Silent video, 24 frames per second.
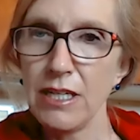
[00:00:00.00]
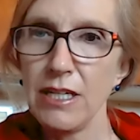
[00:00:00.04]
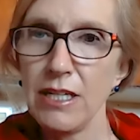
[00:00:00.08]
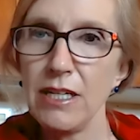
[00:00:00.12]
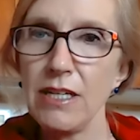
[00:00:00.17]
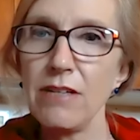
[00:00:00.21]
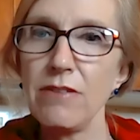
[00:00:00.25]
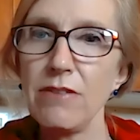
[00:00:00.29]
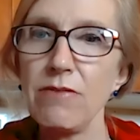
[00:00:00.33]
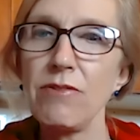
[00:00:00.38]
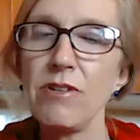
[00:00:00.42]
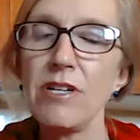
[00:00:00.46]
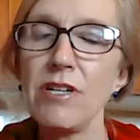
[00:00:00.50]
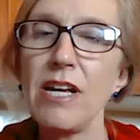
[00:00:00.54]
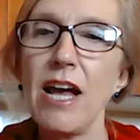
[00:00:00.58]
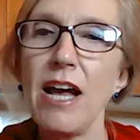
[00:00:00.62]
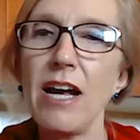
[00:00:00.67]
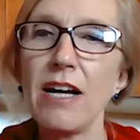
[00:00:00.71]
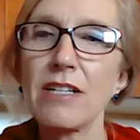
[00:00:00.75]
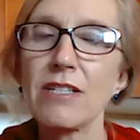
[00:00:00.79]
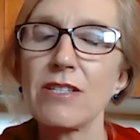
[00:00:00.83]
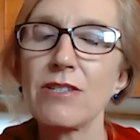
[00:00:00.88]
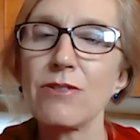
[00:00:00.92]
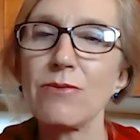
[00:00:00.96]
It
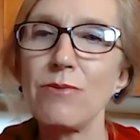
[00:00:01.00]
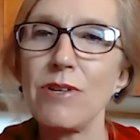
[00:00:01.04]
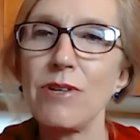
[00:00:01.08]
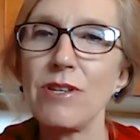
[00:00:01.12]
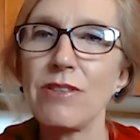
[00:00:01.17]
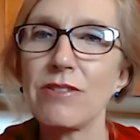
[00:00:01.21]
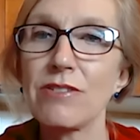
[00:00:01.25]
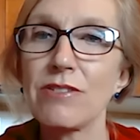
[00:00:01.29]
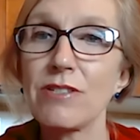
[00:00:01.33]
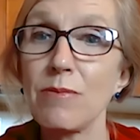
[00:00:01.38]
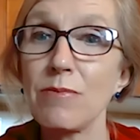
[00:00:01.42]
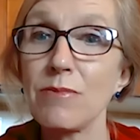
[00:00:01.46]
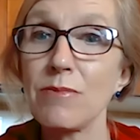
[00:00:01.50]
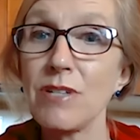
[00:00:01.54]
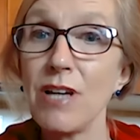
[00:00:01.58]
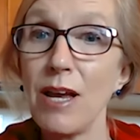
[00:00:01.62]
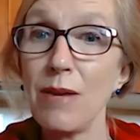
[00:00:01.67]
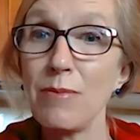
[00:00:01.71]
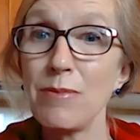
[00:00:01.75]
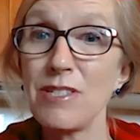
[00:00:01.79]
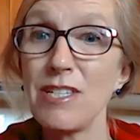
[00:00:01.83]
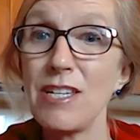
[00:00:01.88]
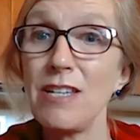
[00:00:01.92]
reacts with sometimes